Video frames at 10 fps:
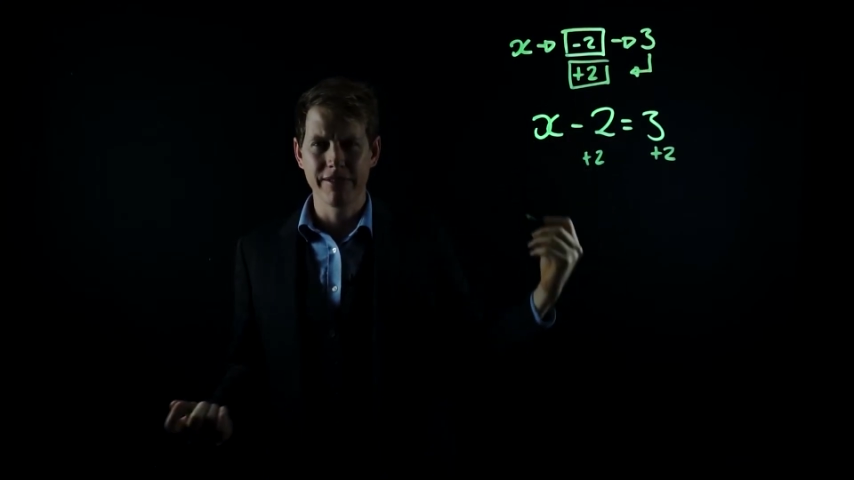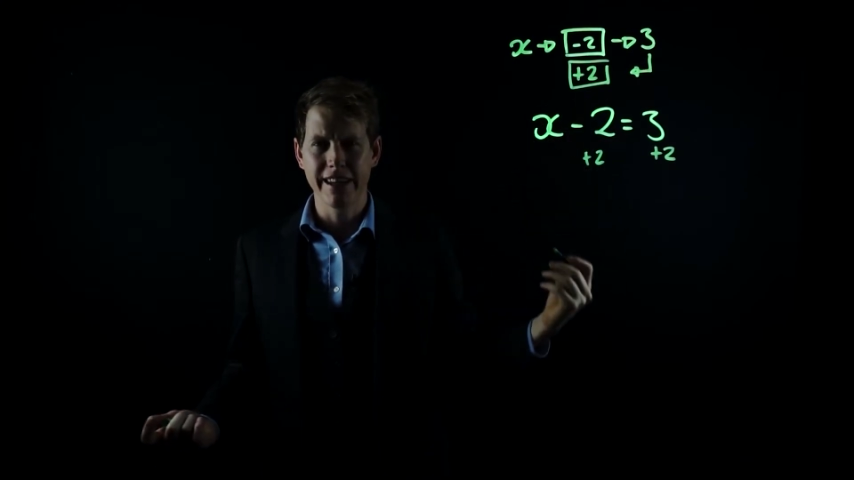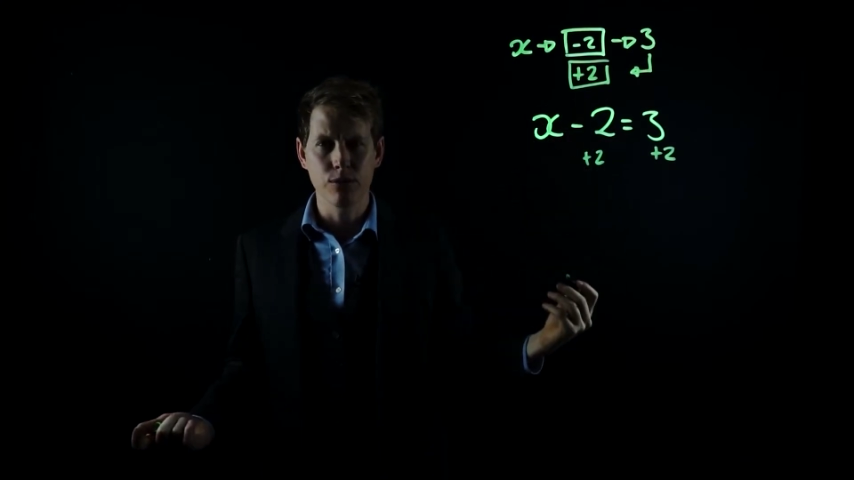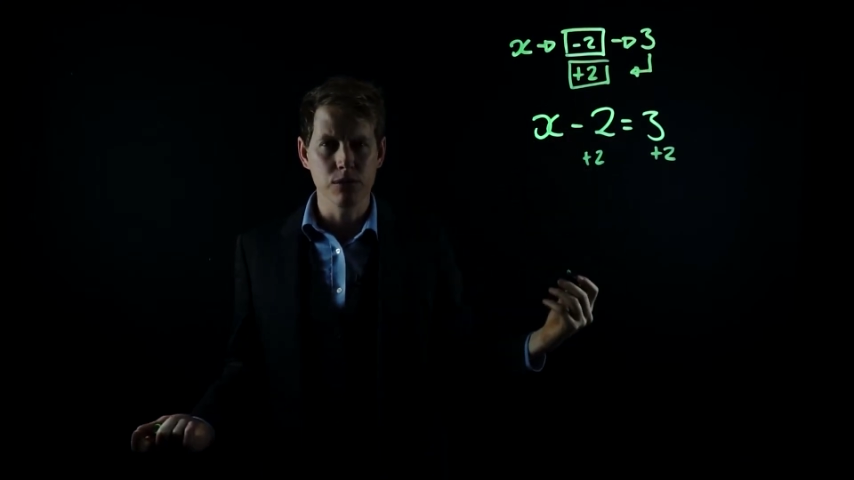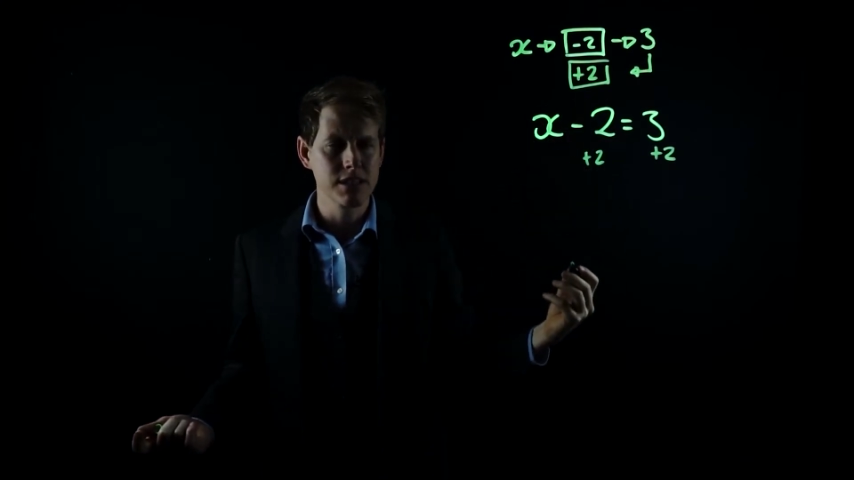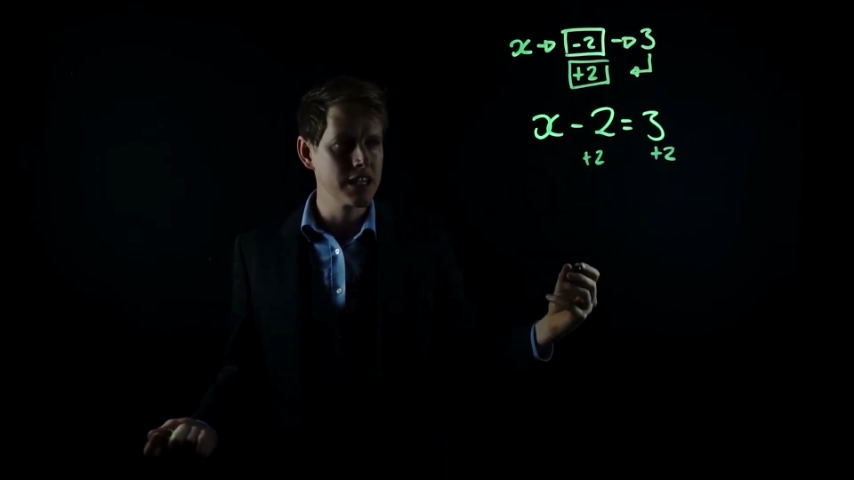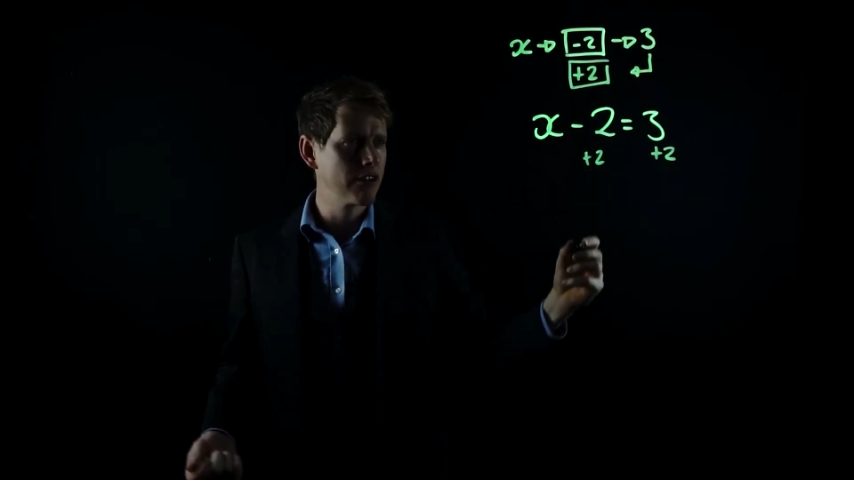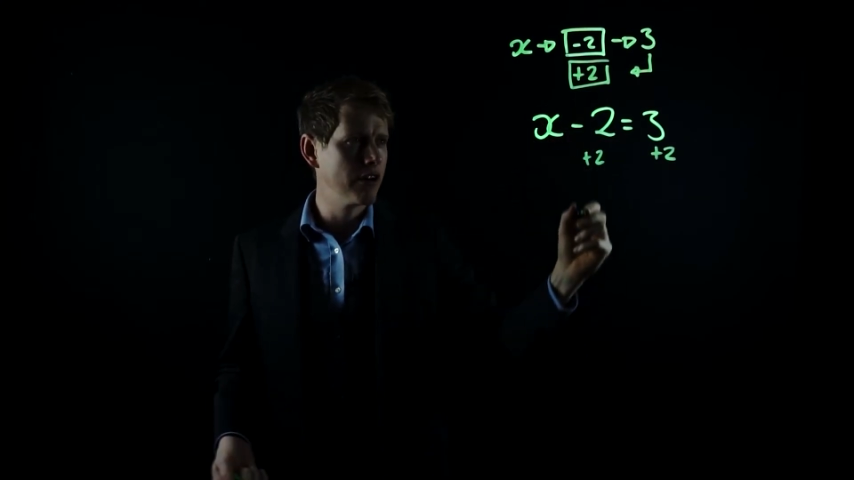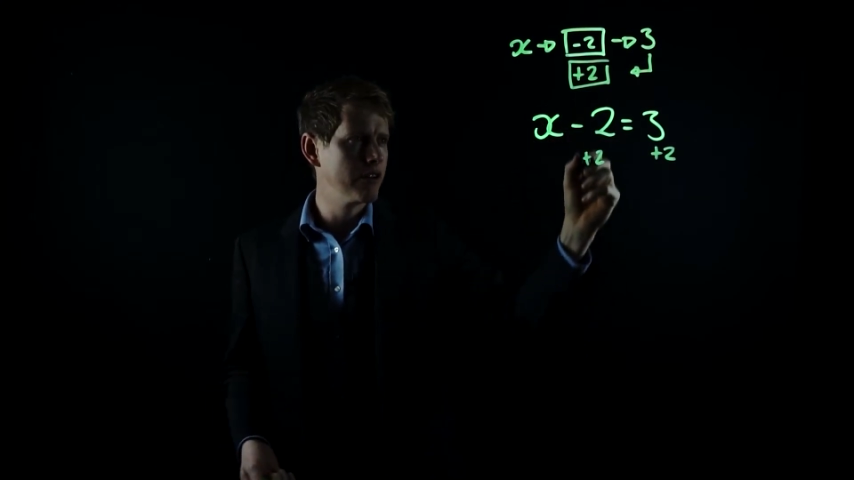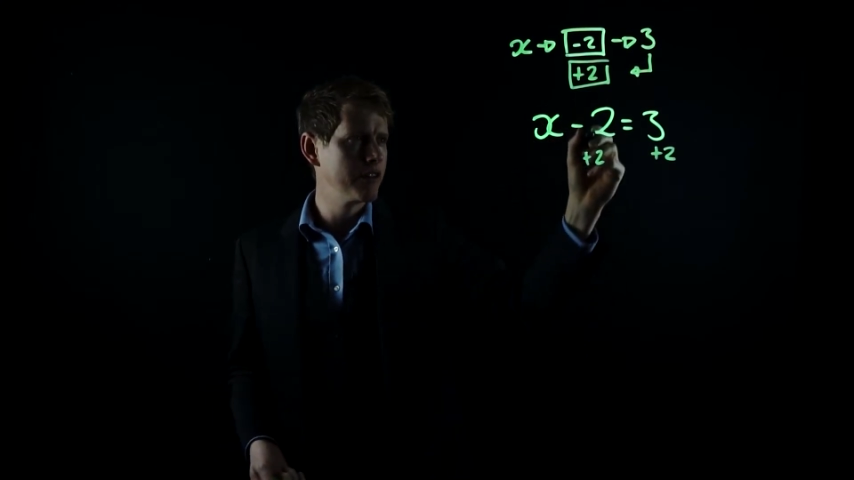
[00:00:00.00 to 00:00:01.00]
equals
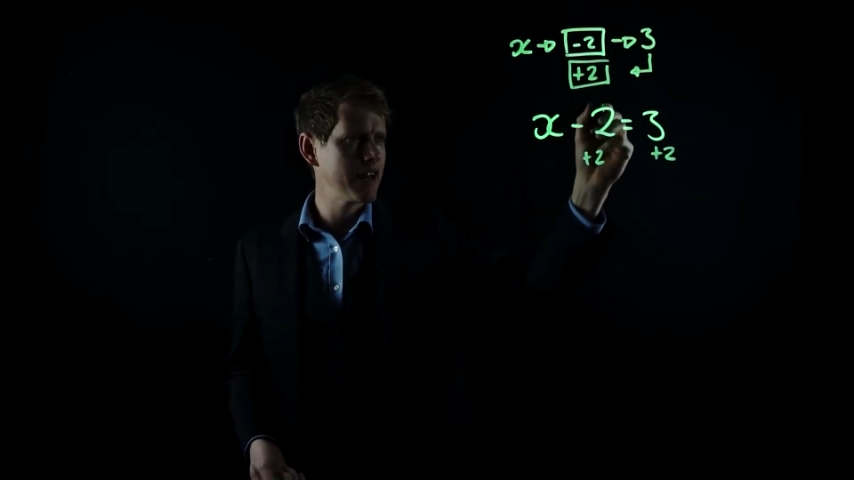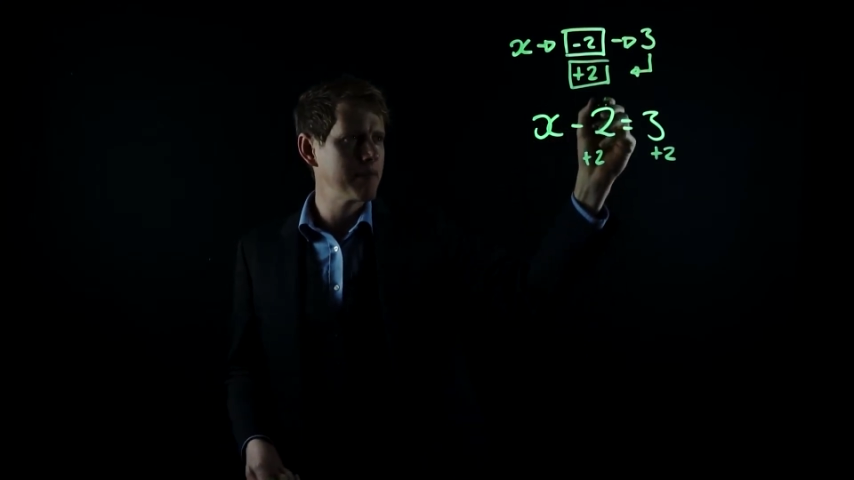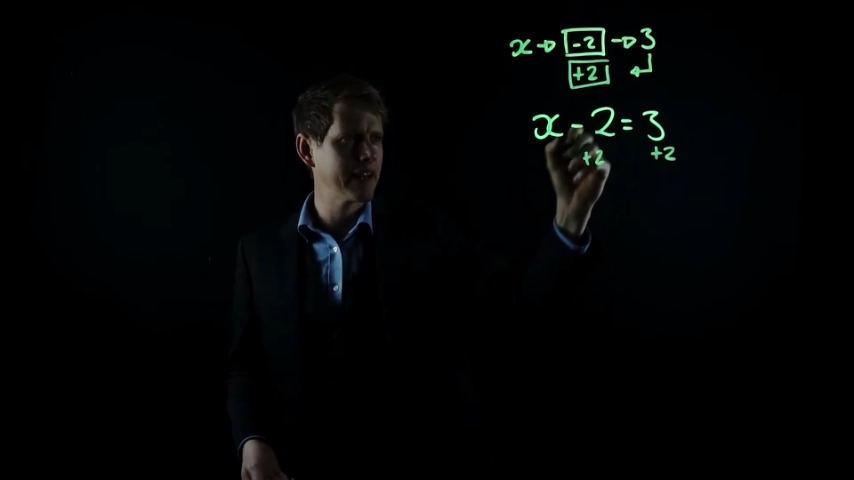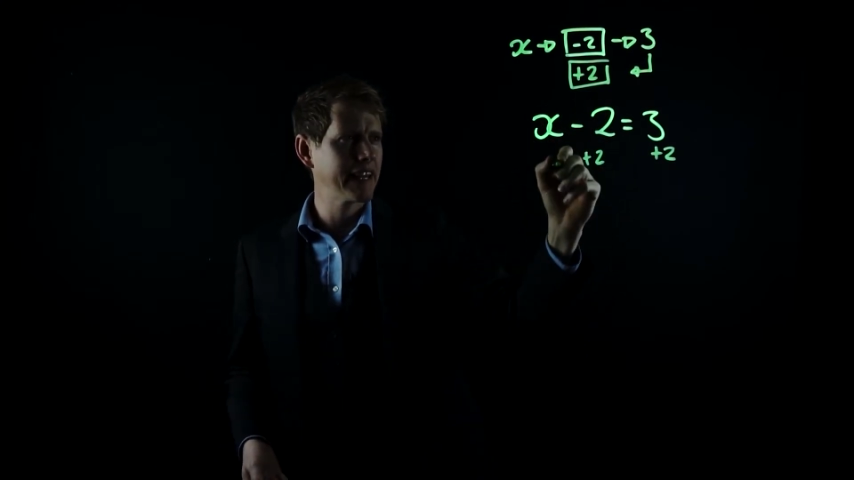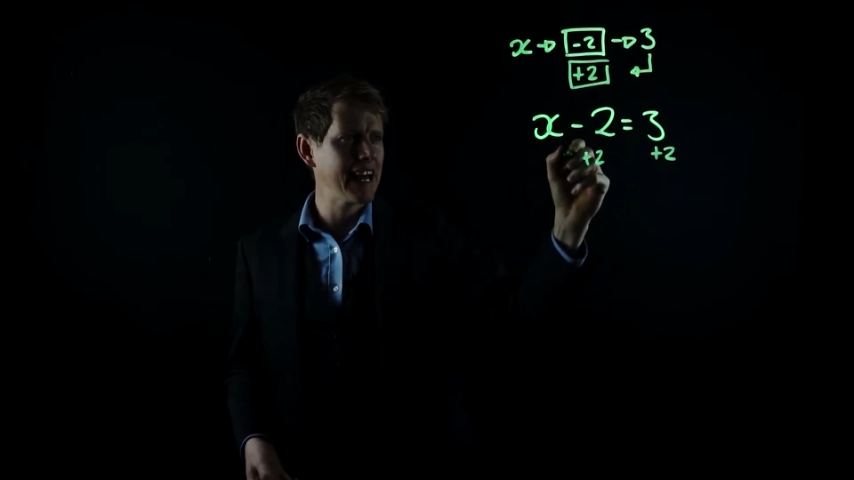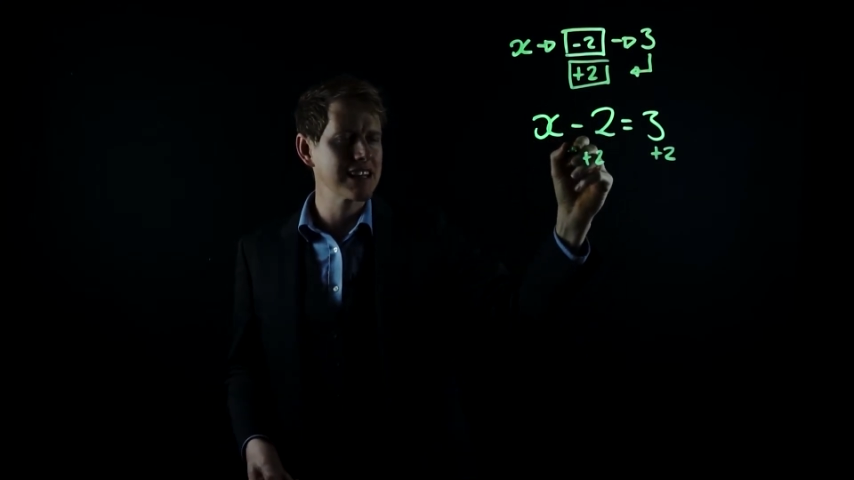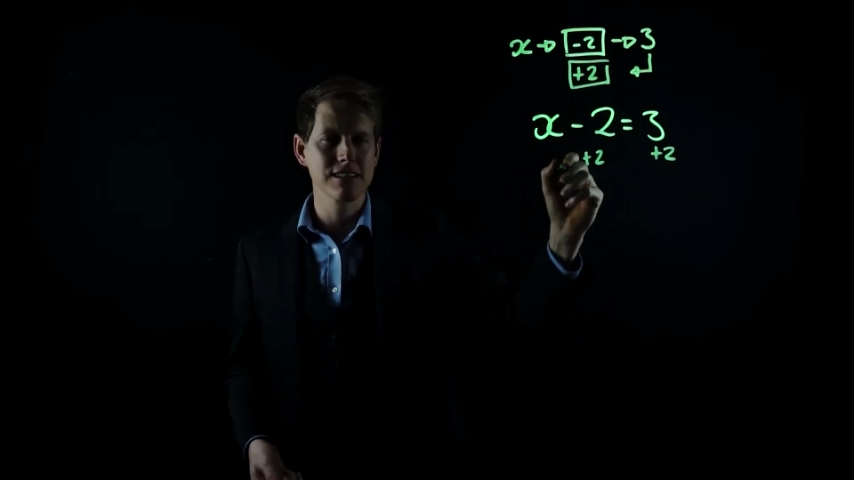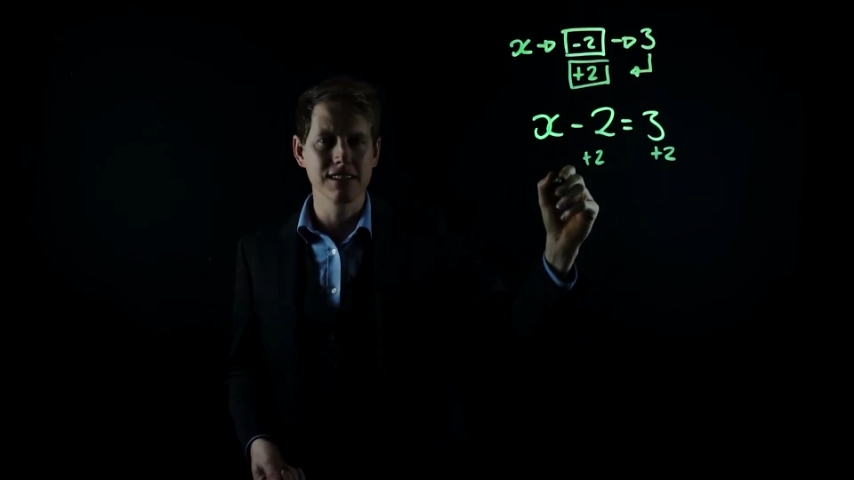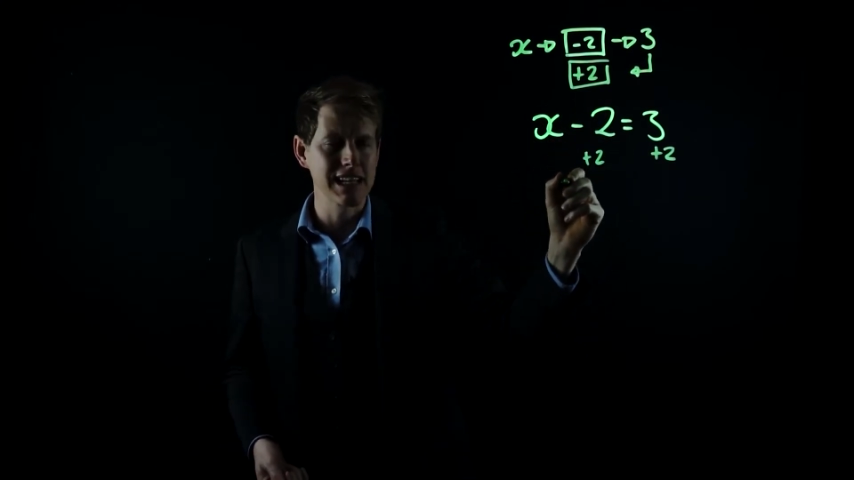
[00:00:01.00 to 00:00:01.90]
0. That bit cancels